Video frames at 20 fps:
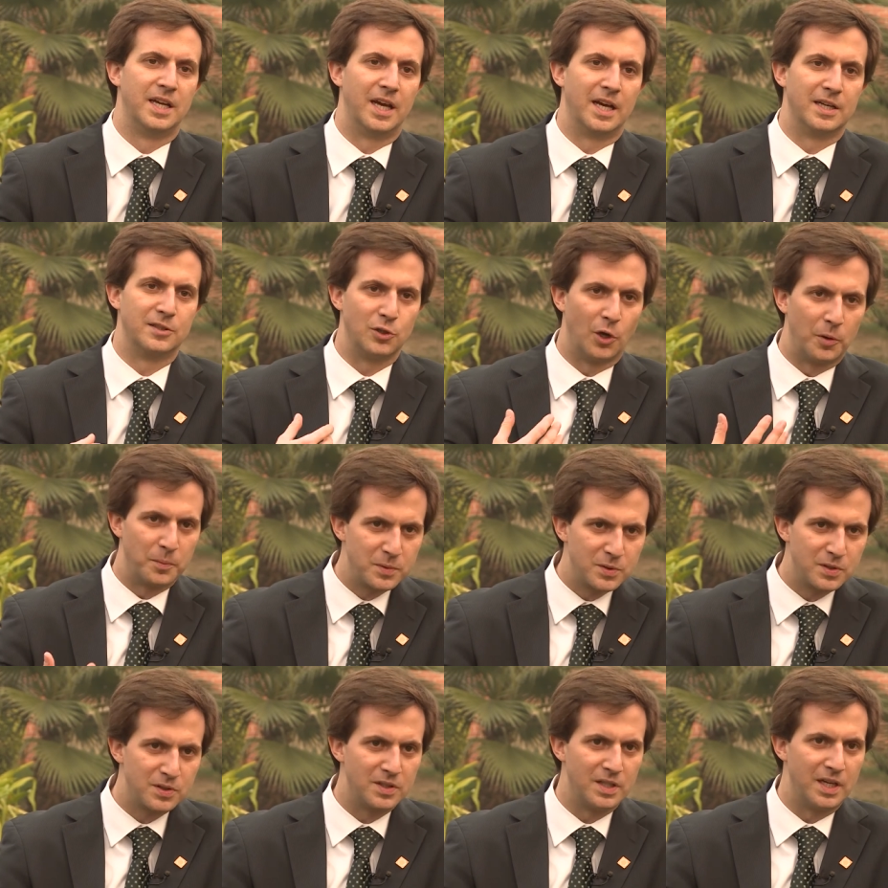
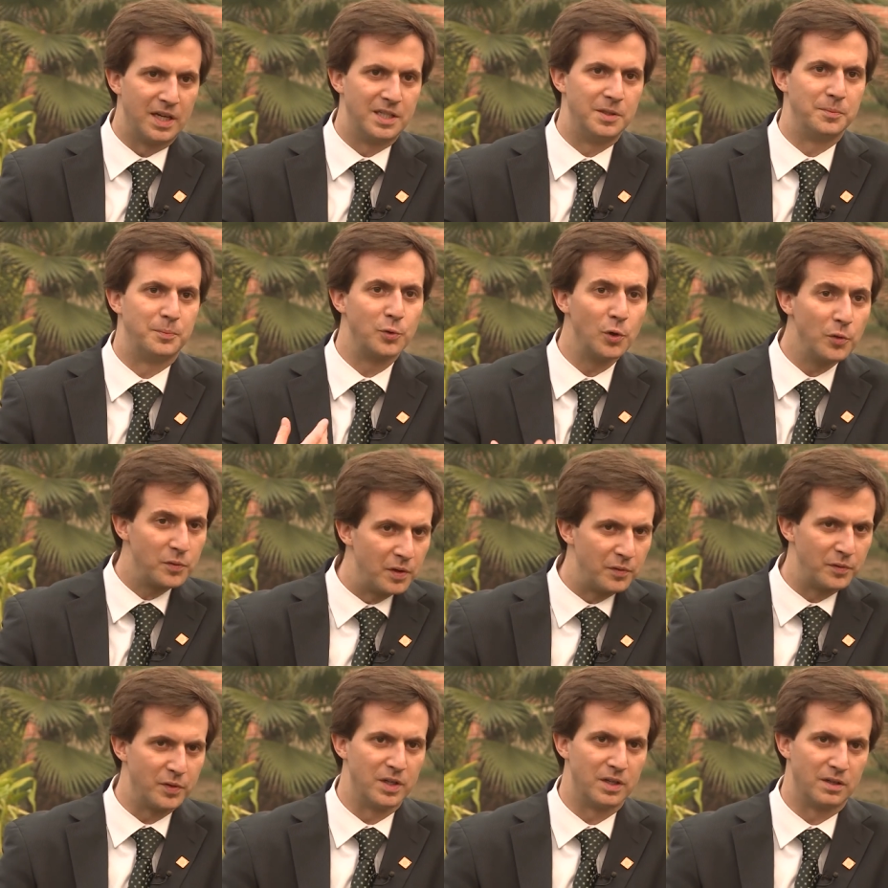adopt and improve
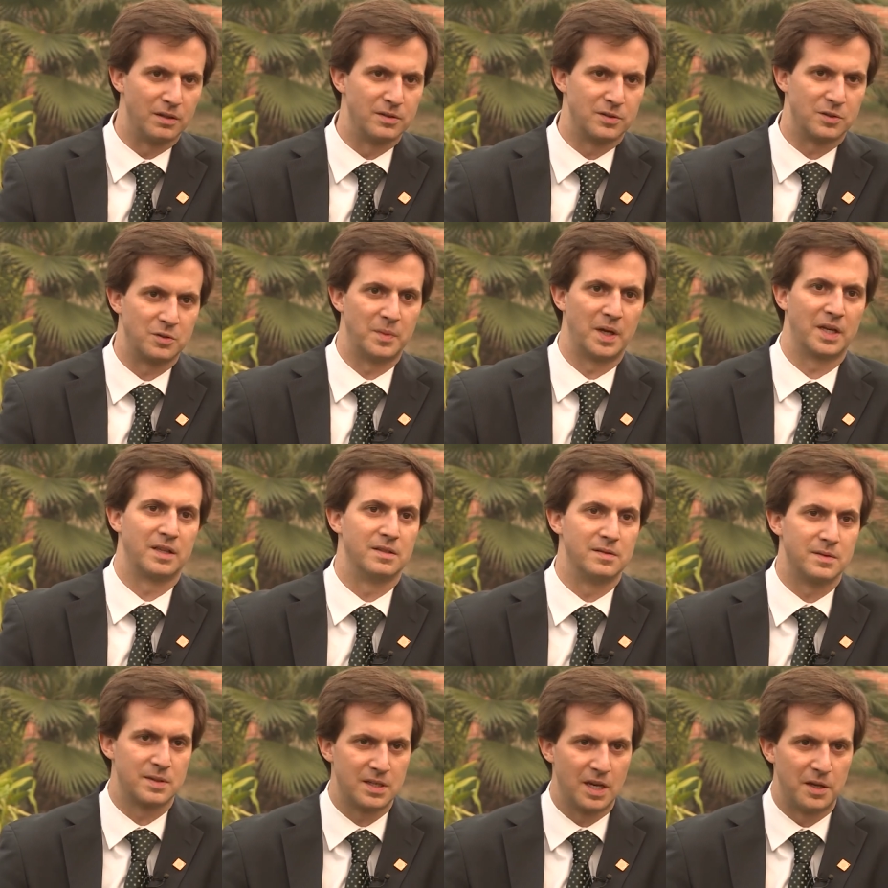the vehicles to make
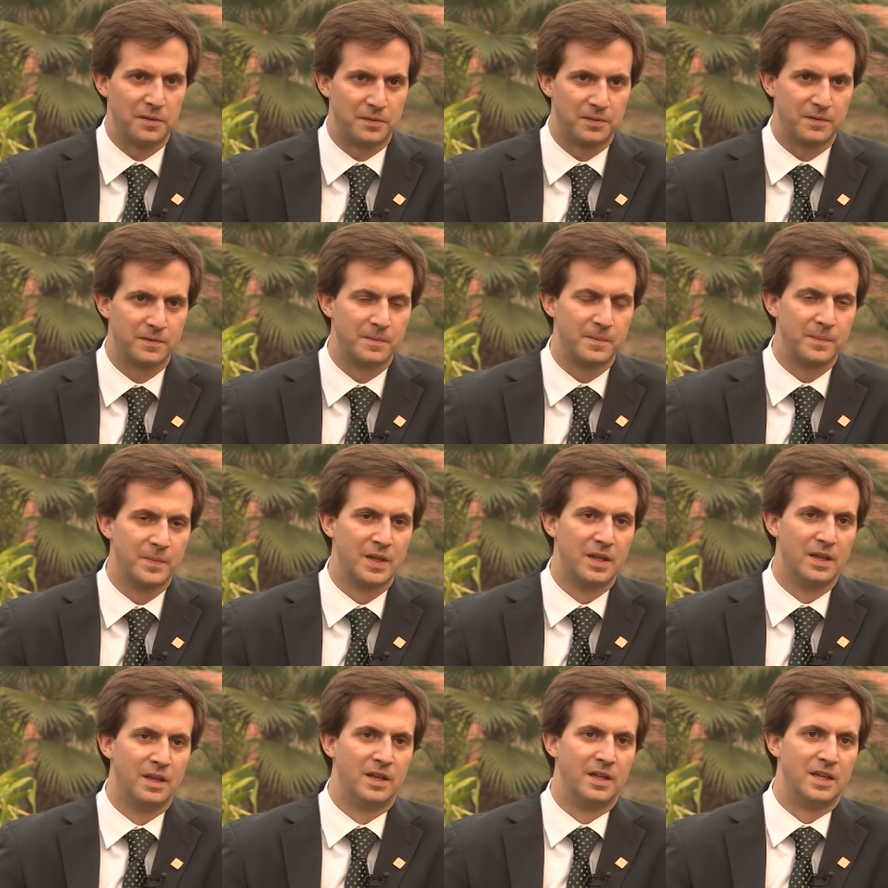them safe.
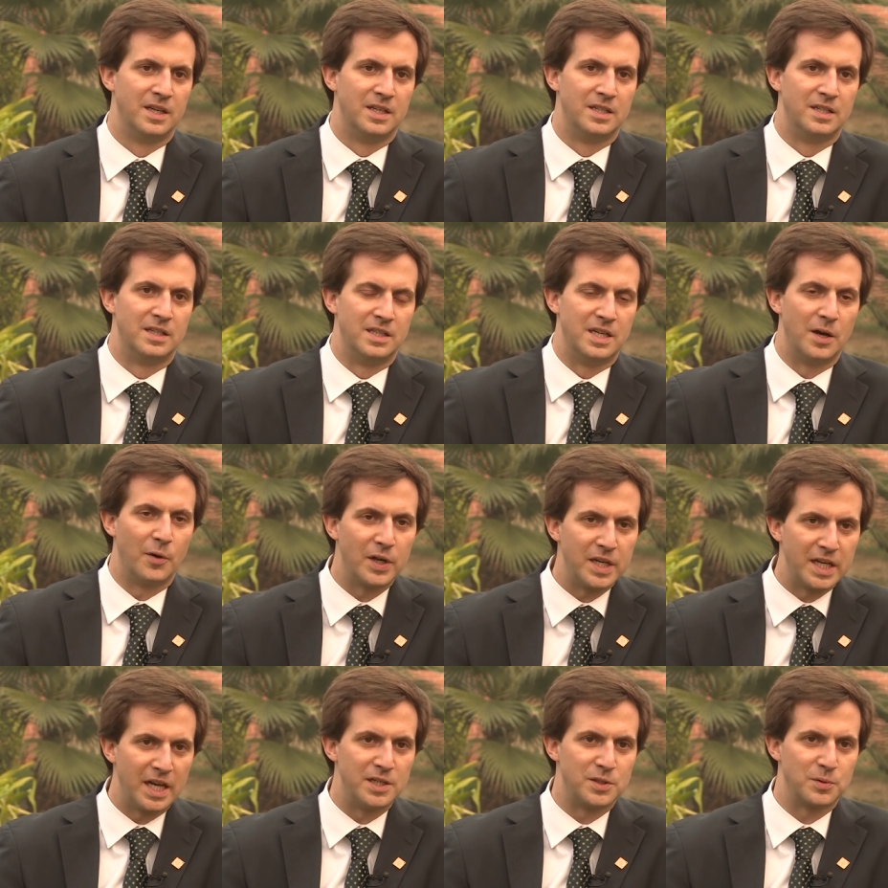
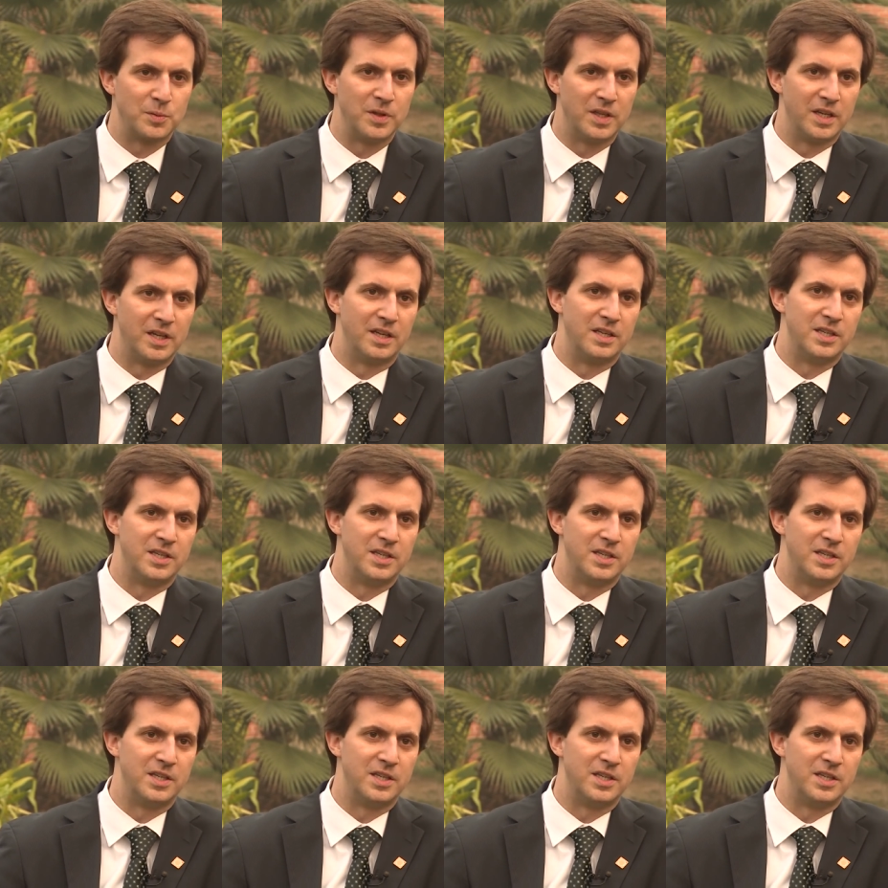Nowadays, with the